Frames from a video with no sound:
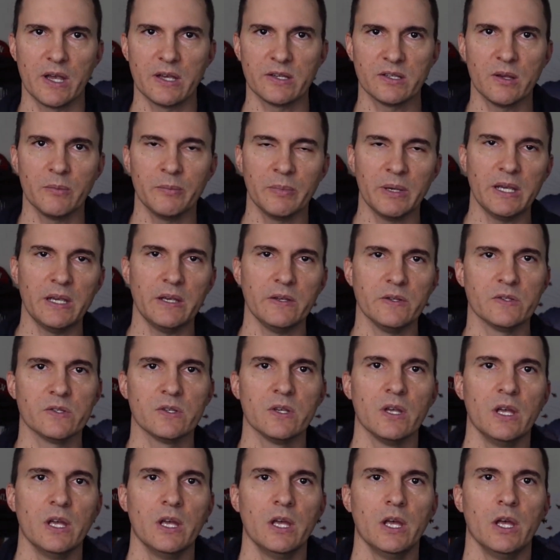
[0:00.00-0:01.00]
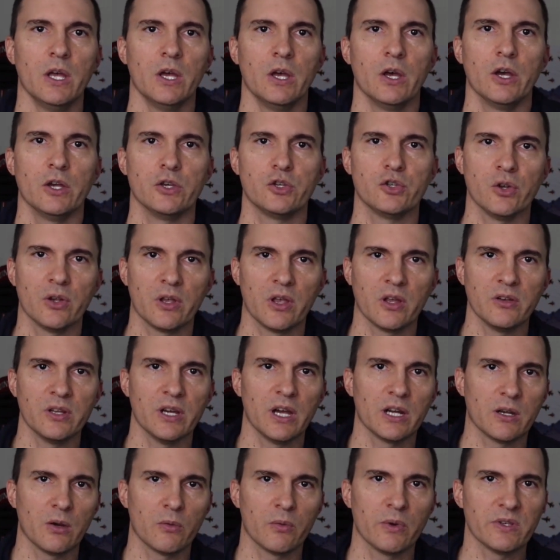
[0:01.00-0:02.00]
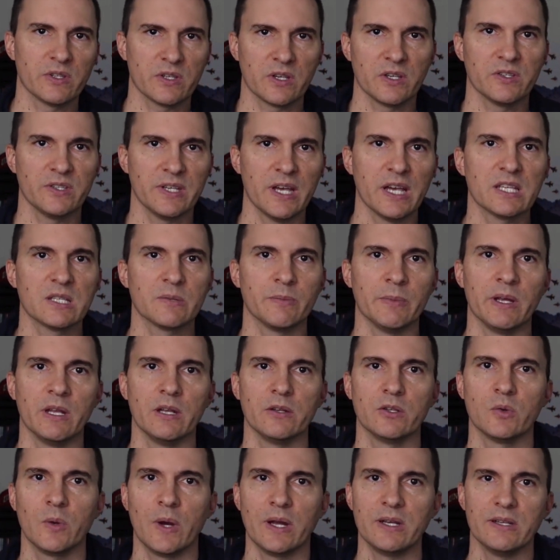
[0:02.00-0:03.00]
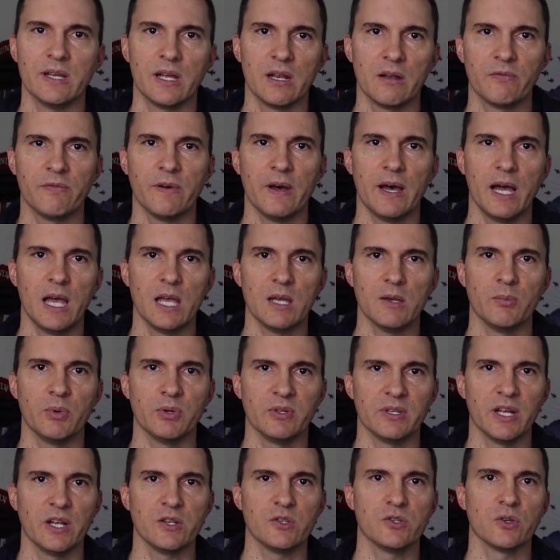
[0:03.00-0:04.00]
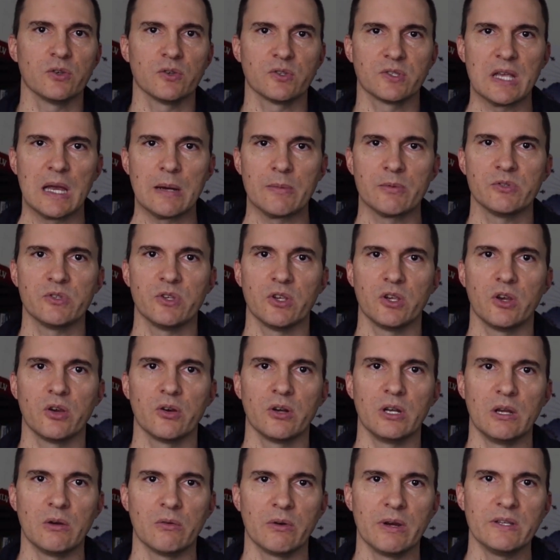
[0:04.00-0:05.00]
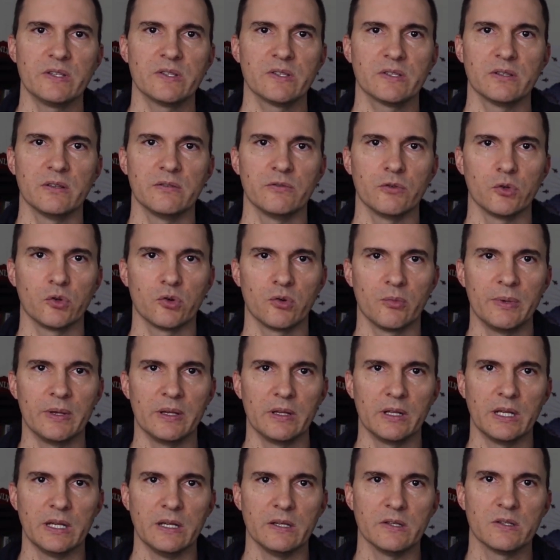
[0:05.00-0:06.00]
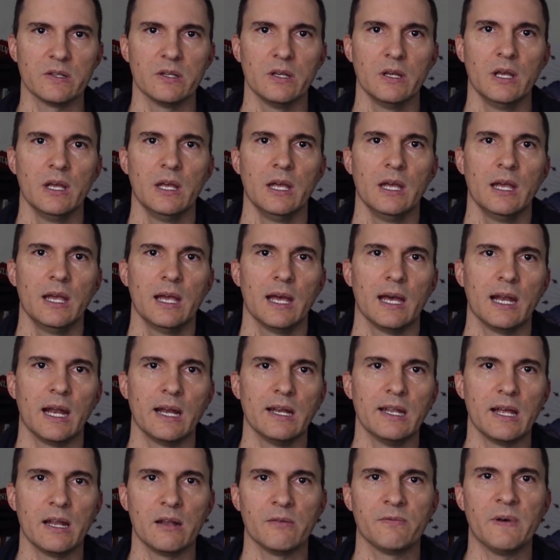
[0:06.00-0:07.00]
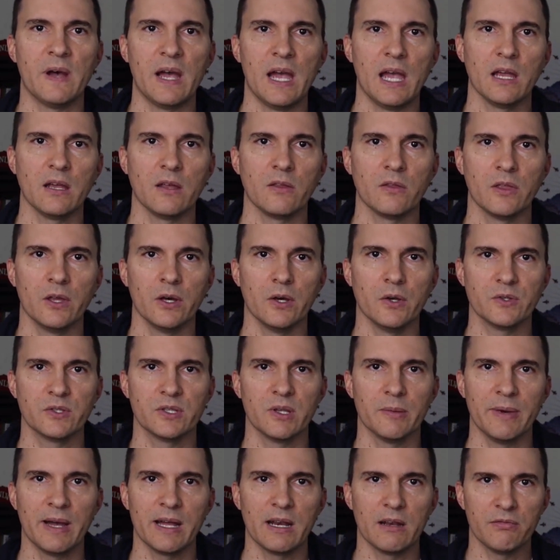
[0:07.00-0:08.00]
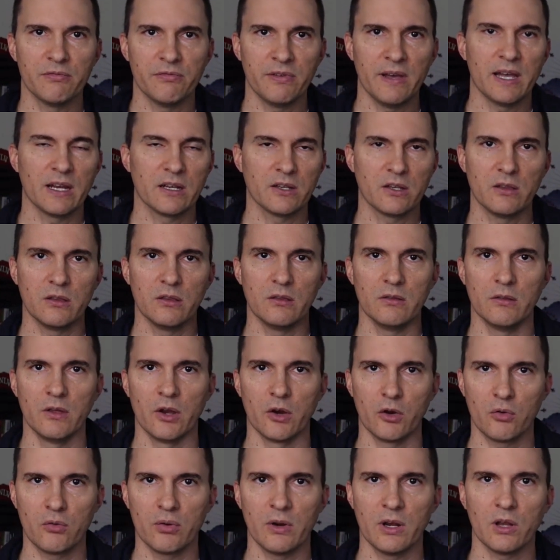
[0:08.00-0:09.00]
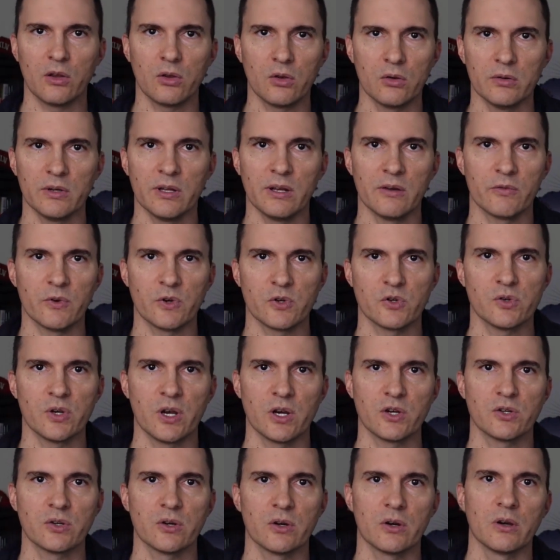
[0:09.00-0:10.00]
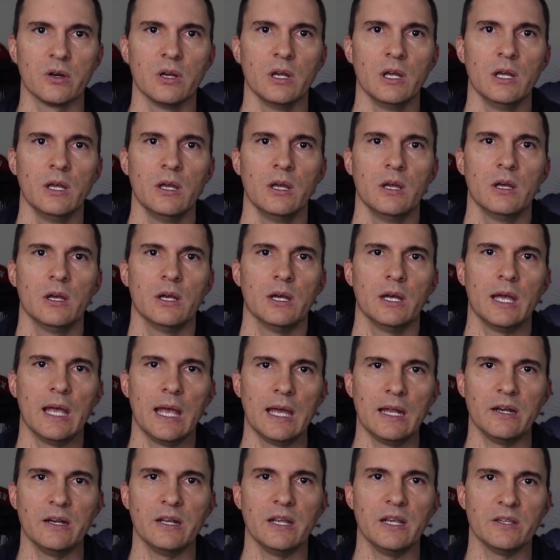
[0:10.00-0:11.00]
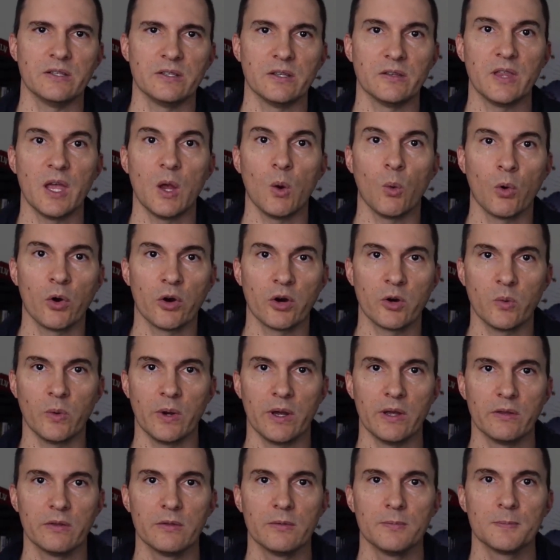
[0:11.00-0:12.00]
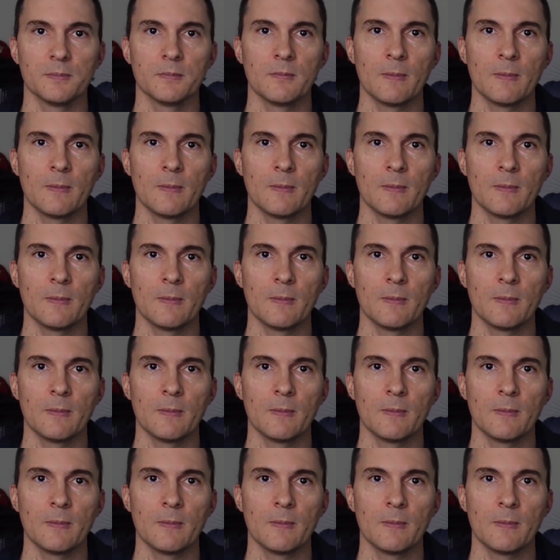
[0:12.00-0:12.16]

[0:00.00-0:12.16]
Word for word: SMBs should conduct a risk assessment to identify potential cybersecurity risks and vulnerabilities and identifying those that might affect their critical infrastructure uh, entities that they work with.